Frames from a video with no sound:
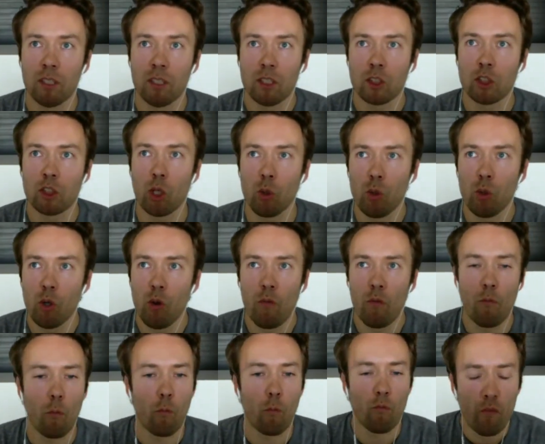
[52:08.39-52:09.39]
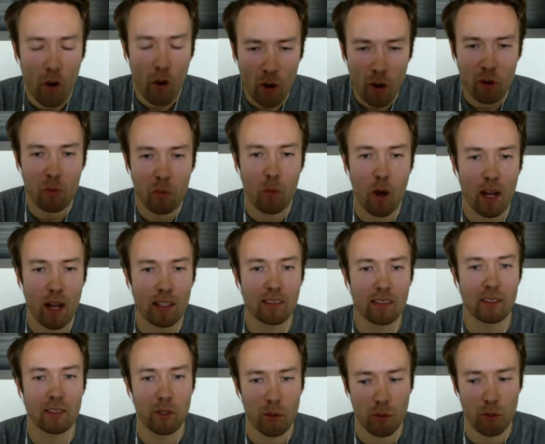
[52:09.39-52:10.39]
So very
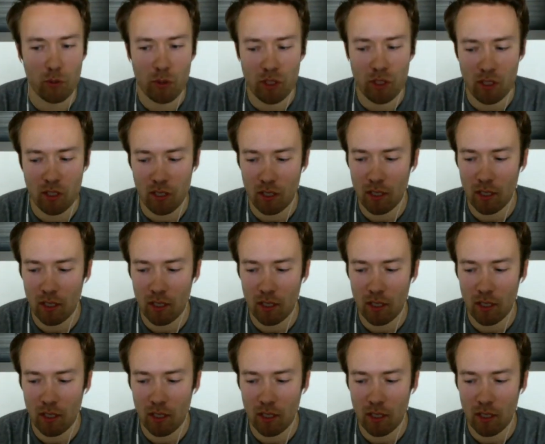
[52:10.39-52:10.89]
widely used,